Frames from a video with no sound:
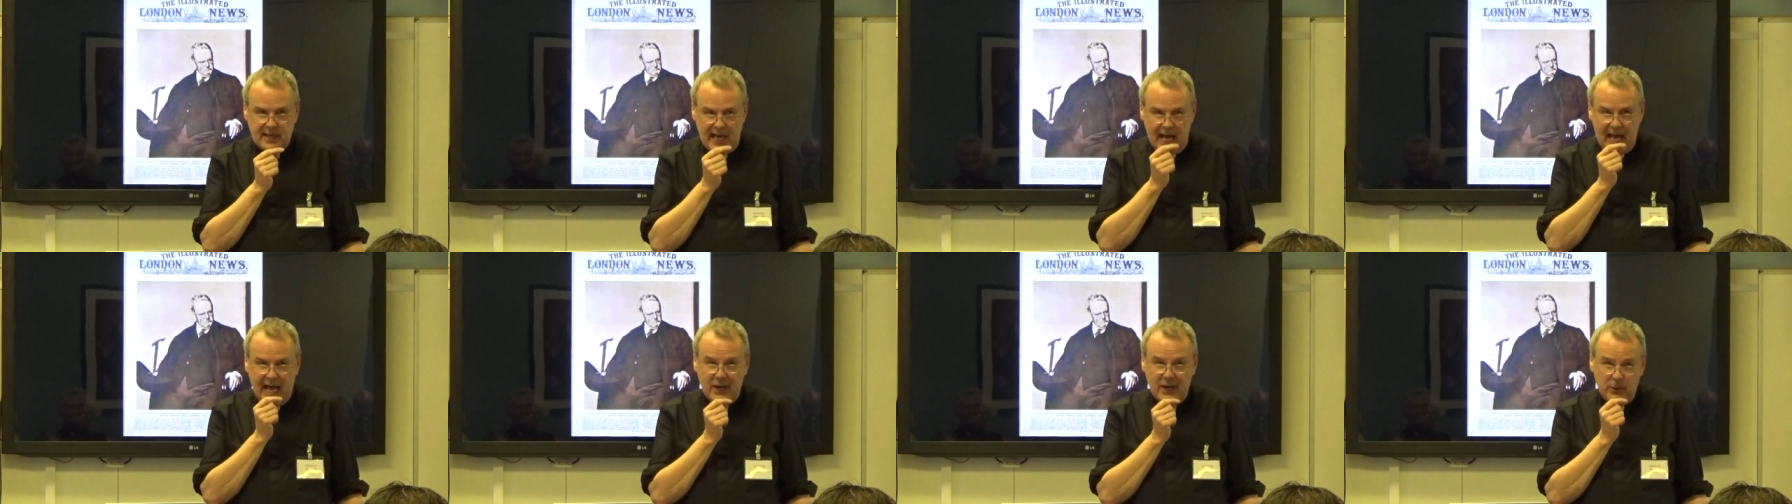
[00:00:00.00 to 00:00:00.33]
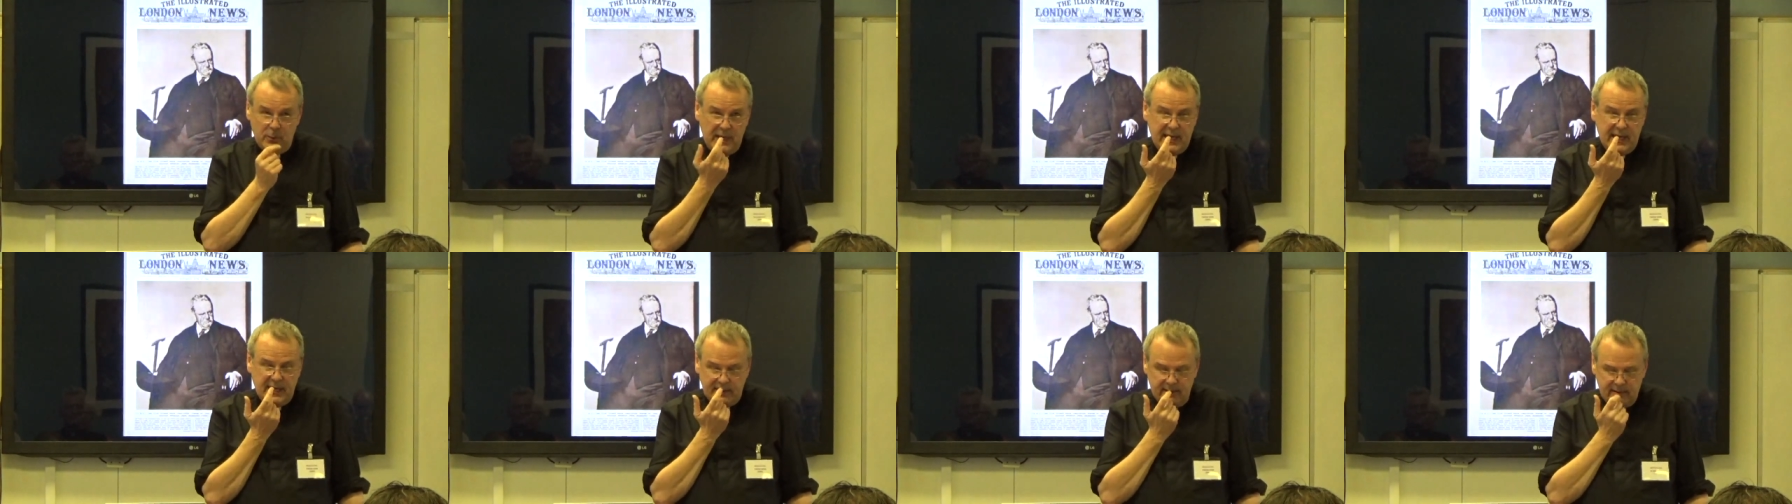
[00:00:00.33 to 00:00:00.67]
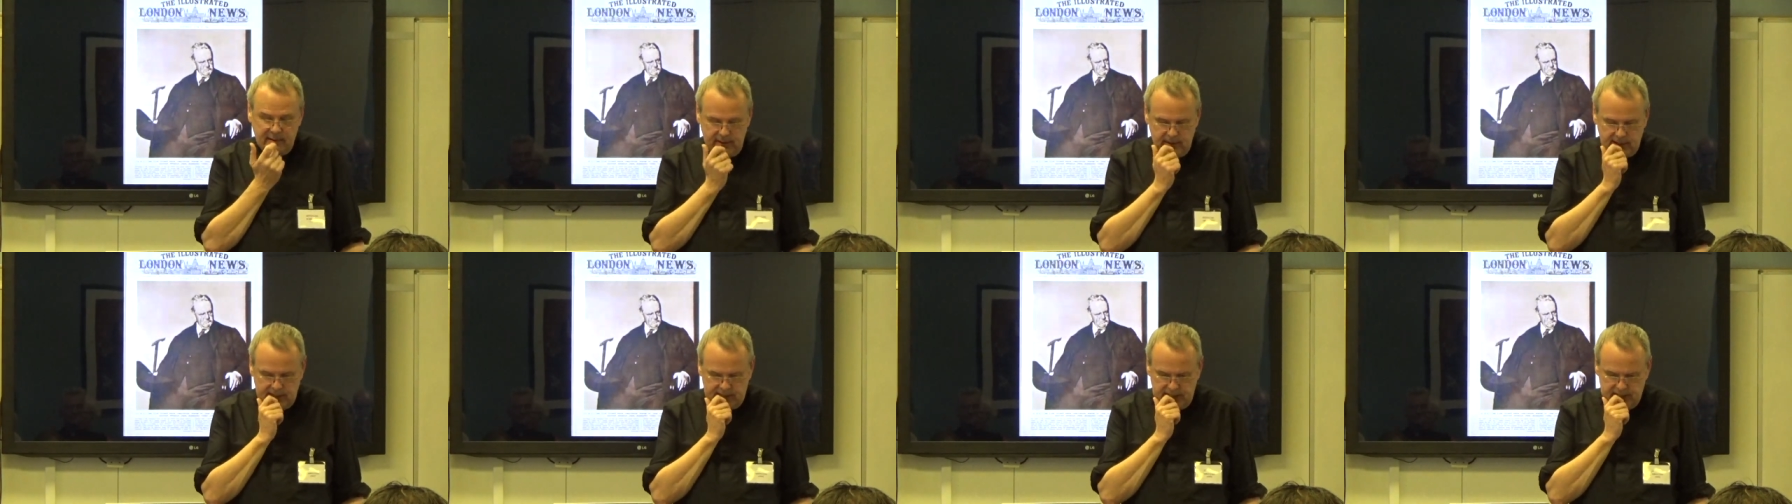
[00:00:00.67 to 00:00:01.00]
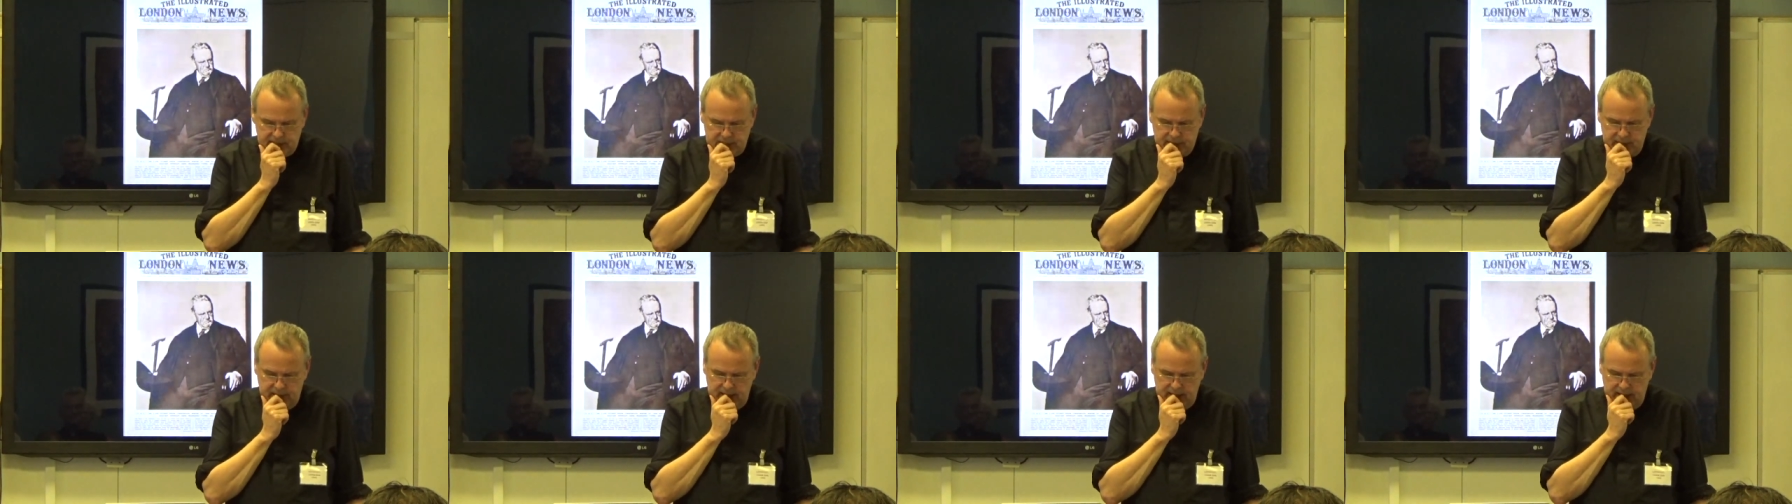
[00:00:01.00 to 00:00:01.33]
Halloween
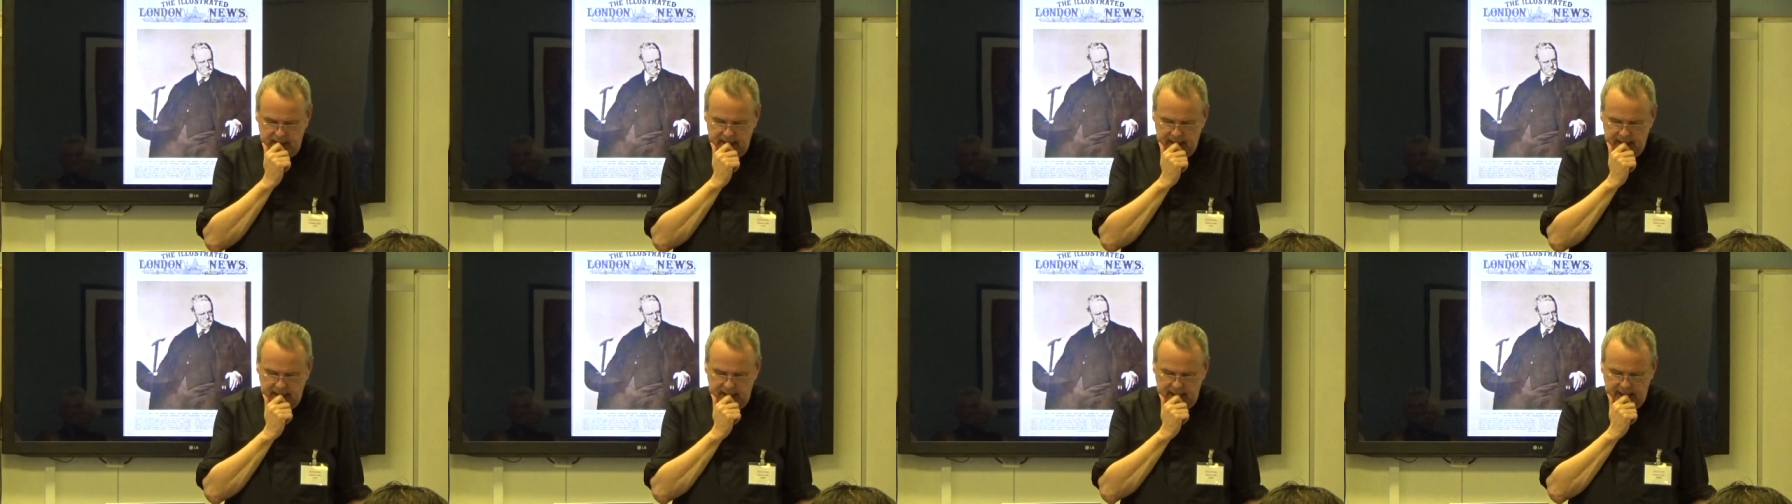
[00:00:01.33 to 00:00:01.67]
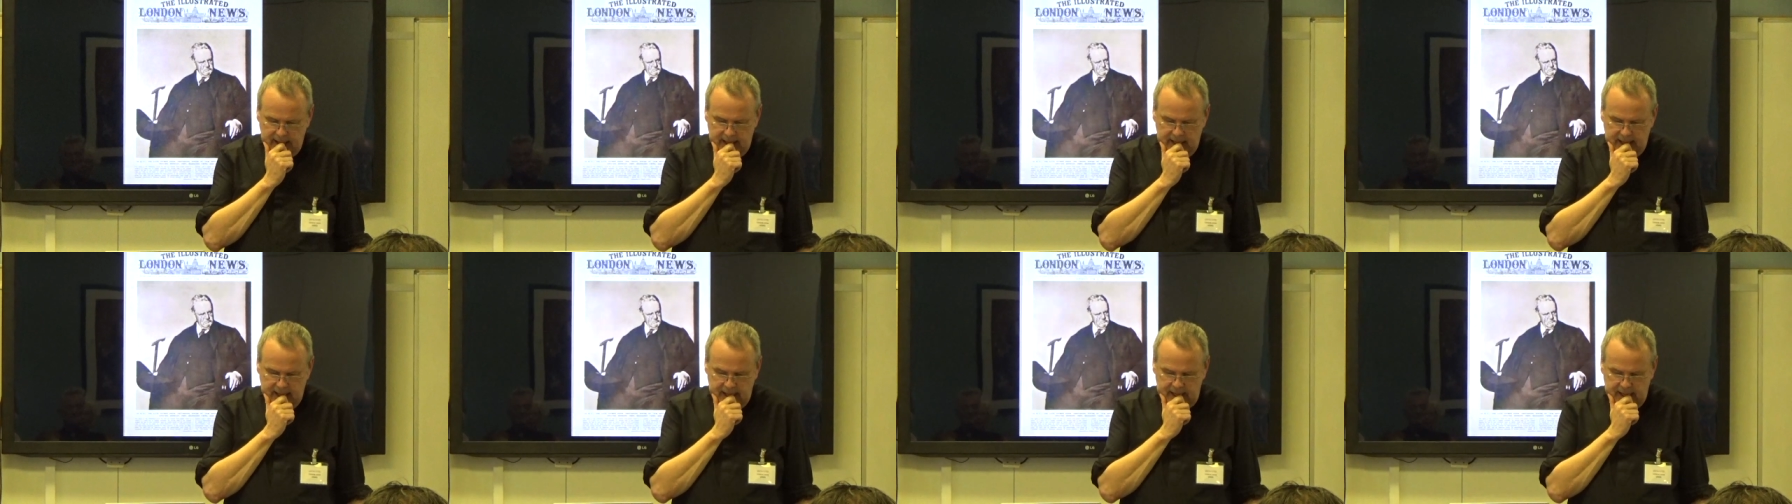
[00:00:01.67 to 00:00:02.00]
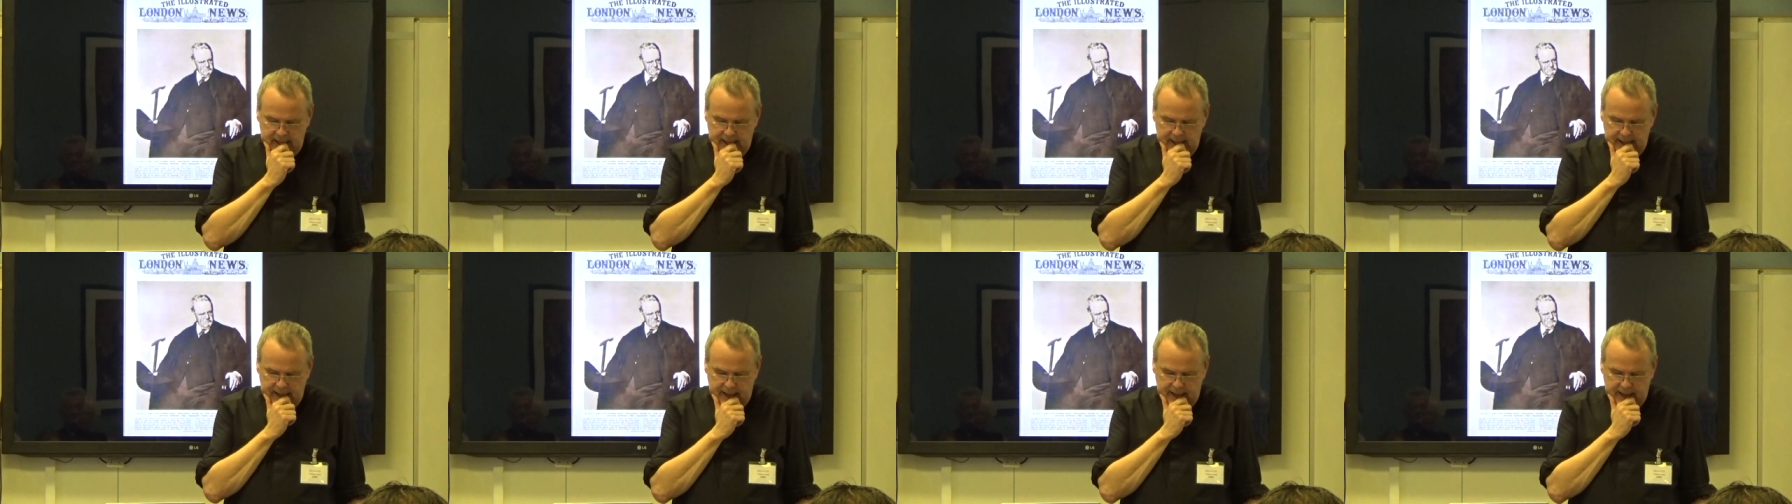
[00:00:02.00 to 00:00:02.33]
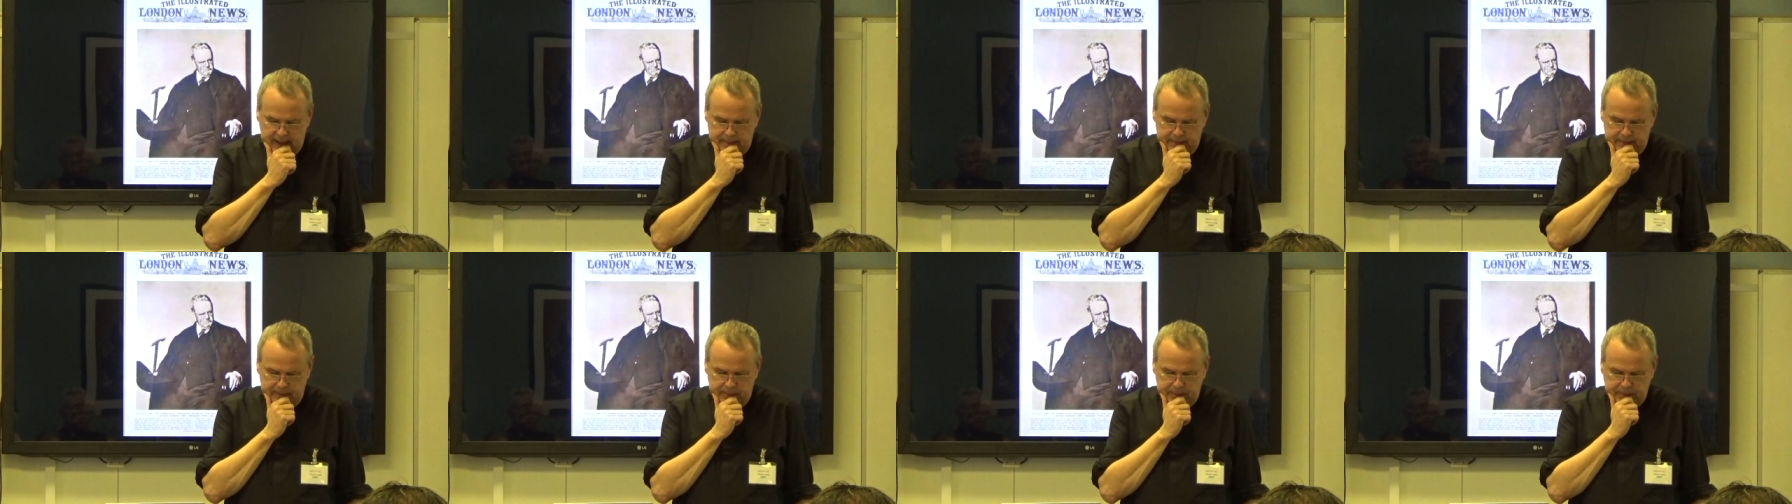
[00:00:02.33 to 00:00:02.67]
edition,
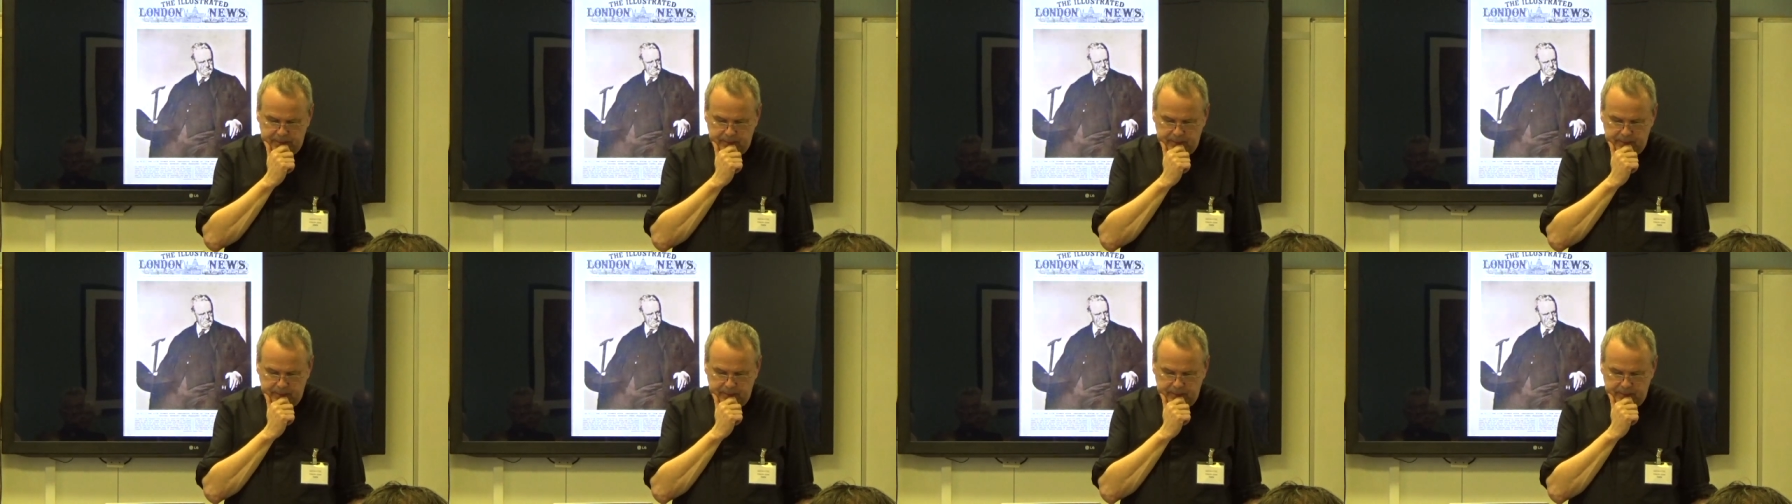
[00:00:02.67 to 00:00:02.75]
um,